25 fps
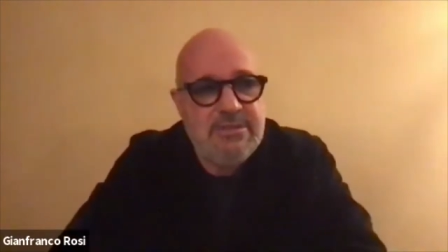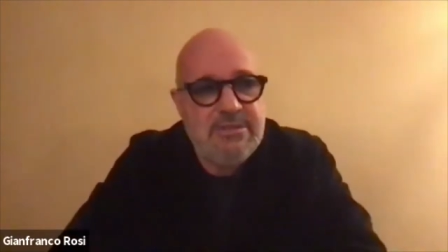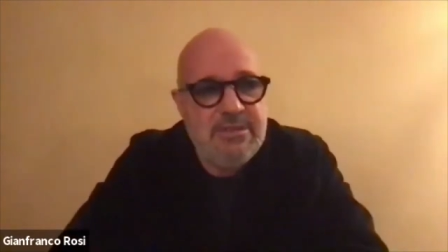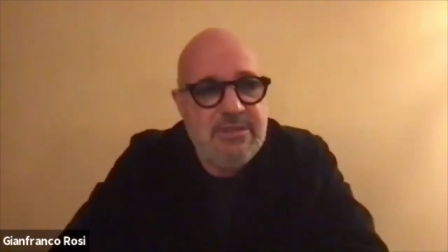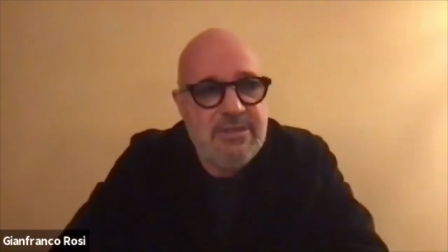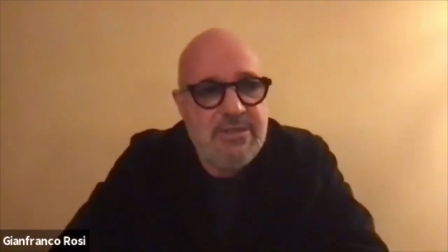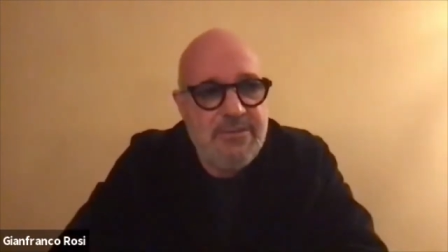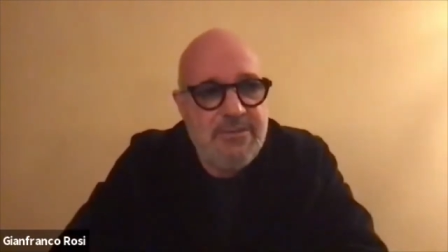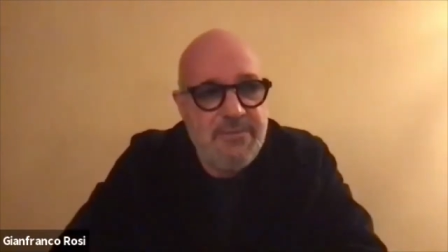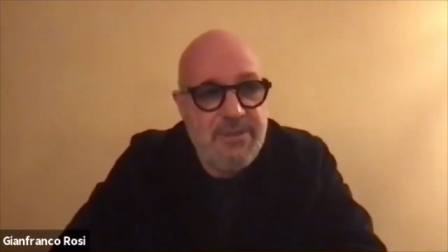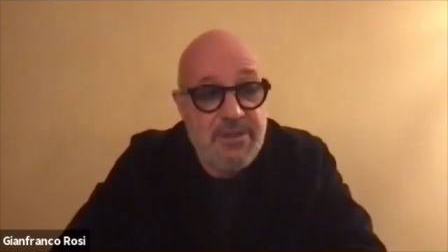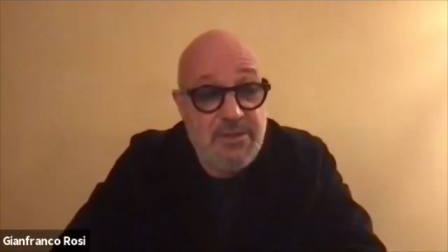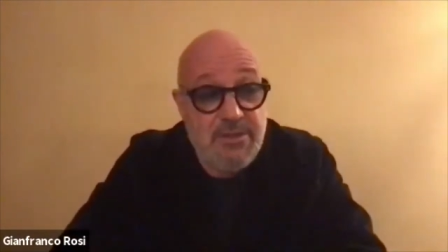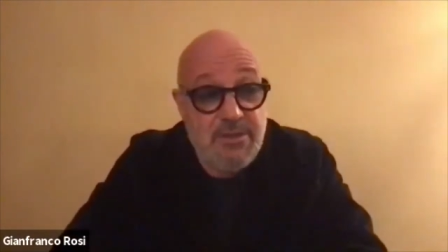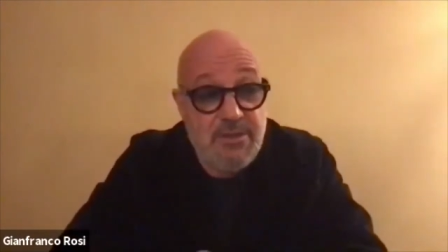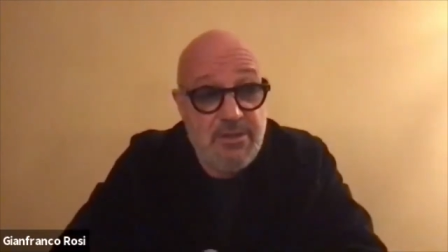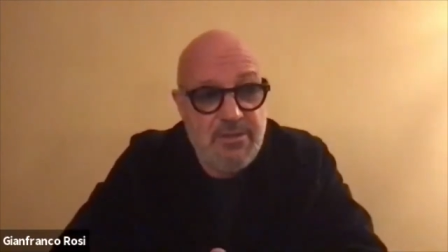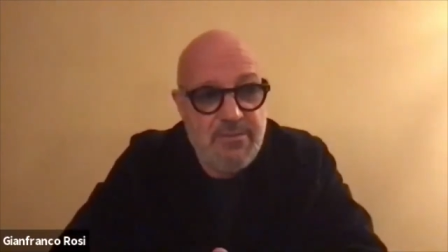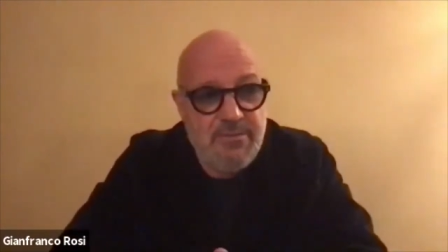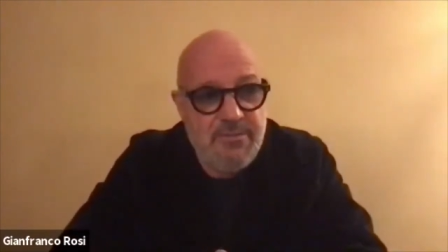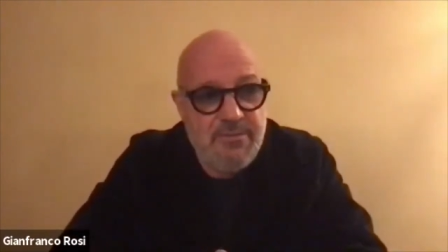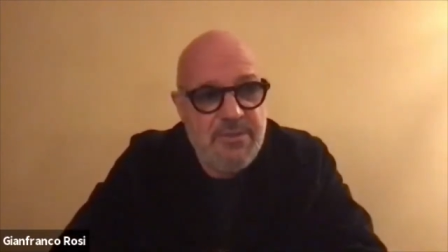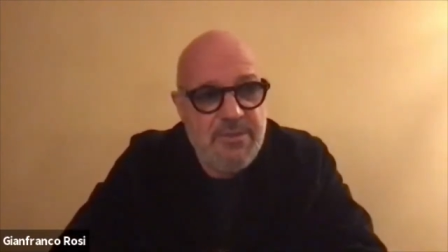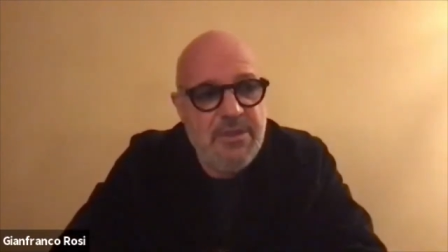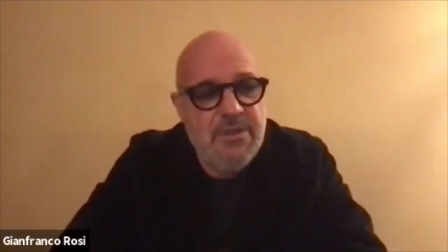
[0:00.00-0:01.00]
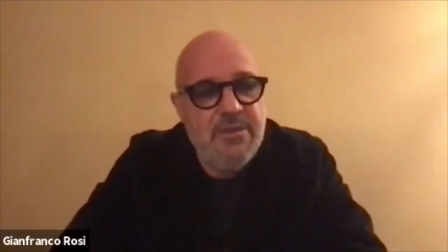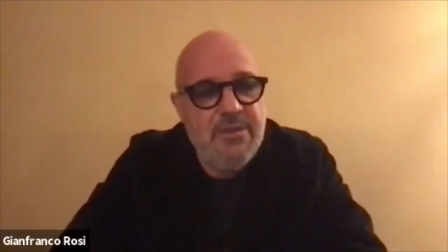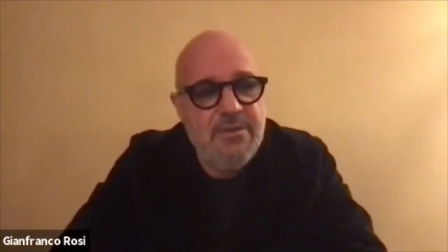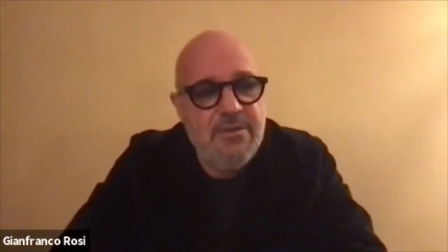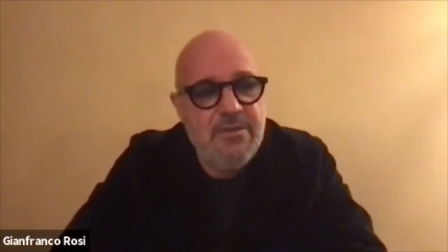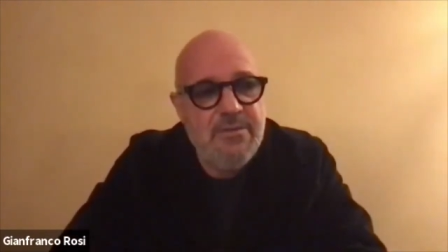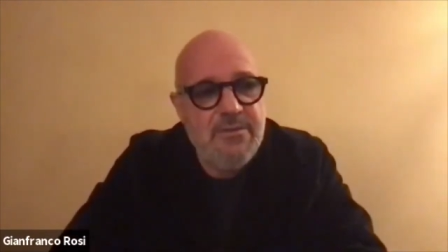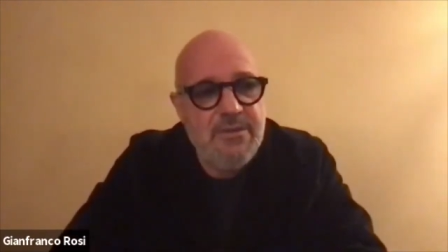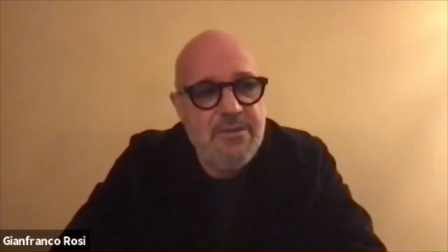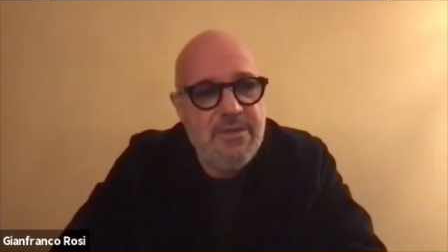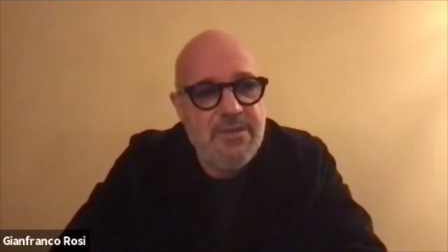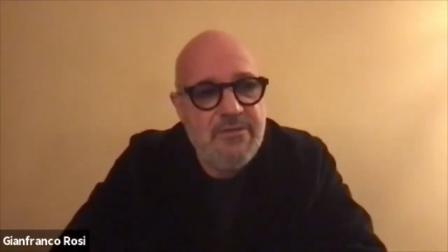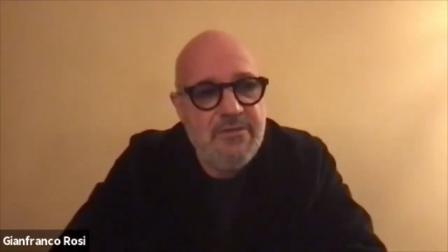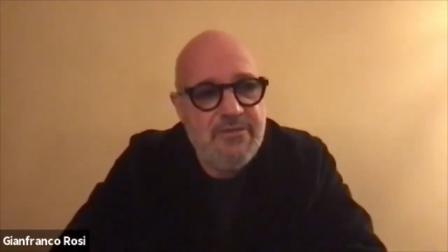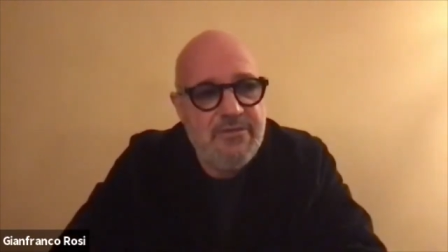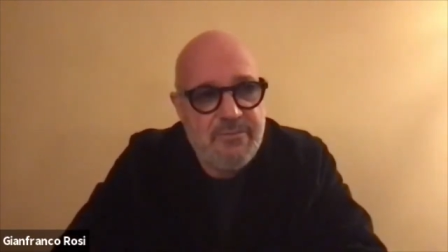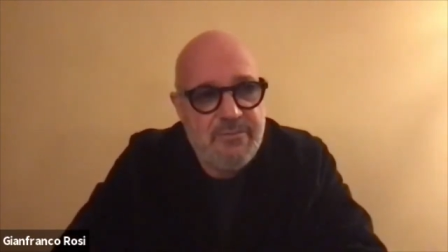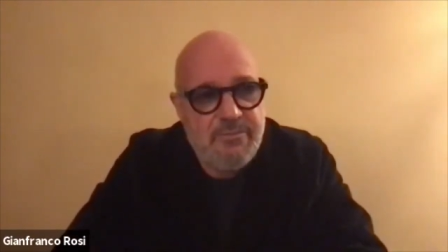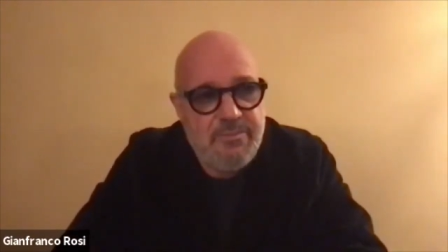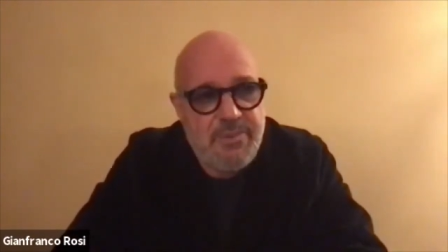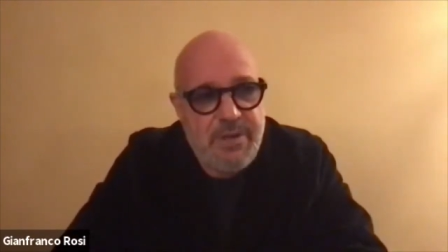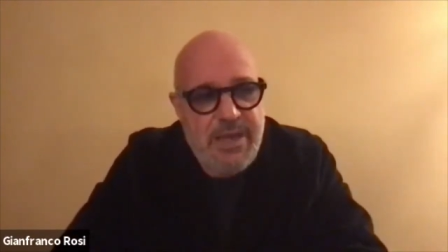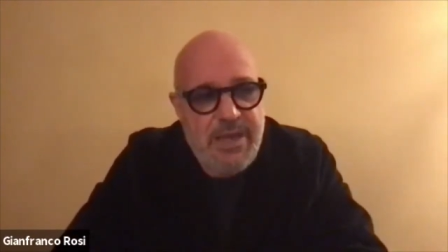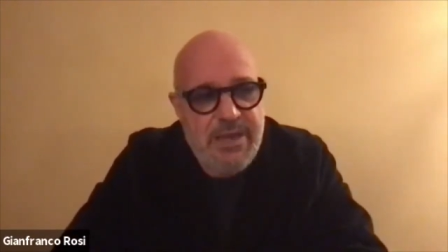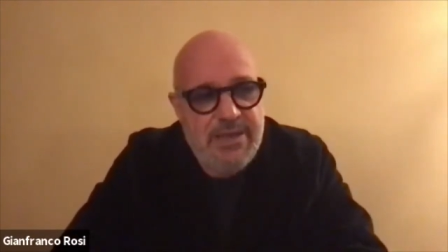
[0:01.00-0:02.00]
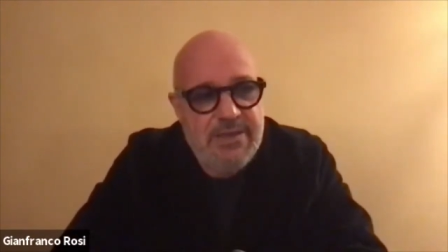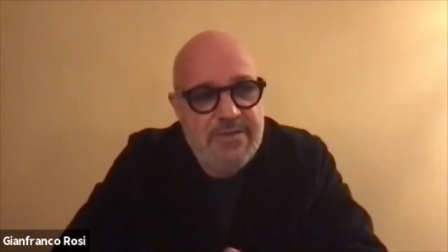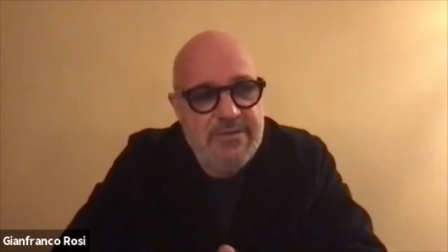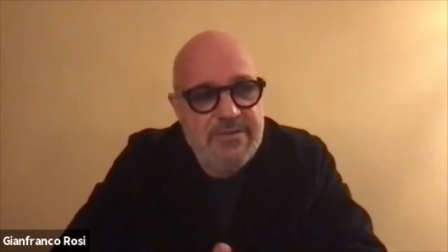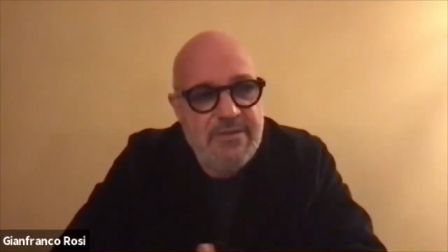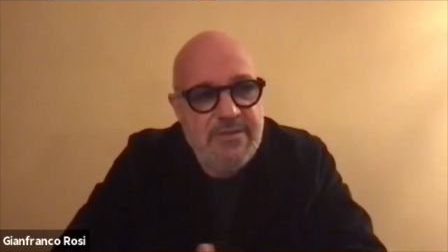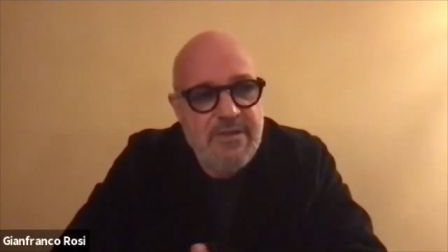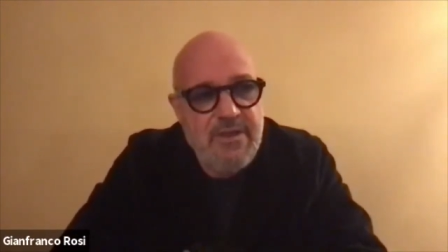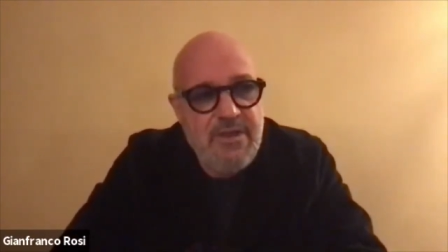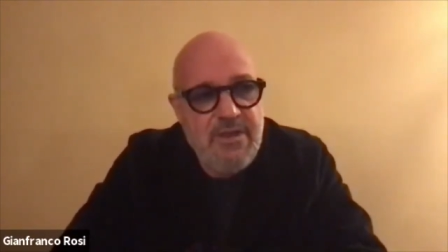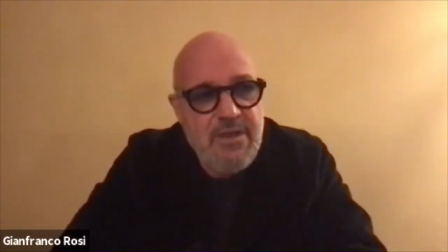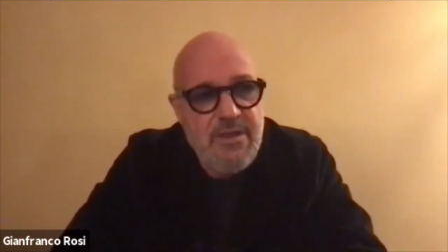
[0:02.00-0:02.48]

in this place.